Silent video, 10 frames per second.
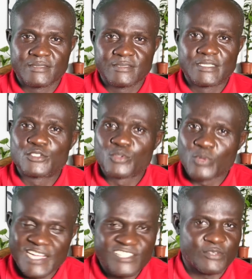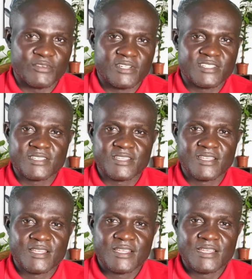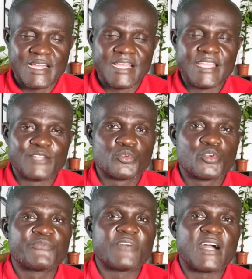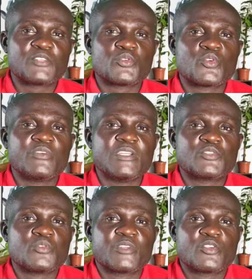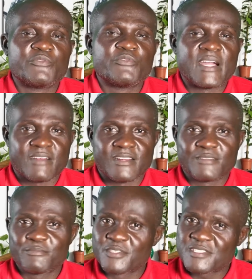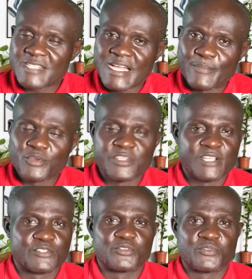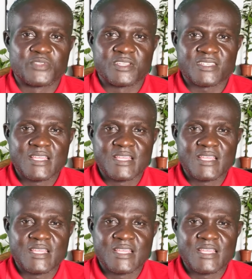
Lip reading: to Ashtoreth. Now, it will go far, it will go viral, but I'm not here to do this.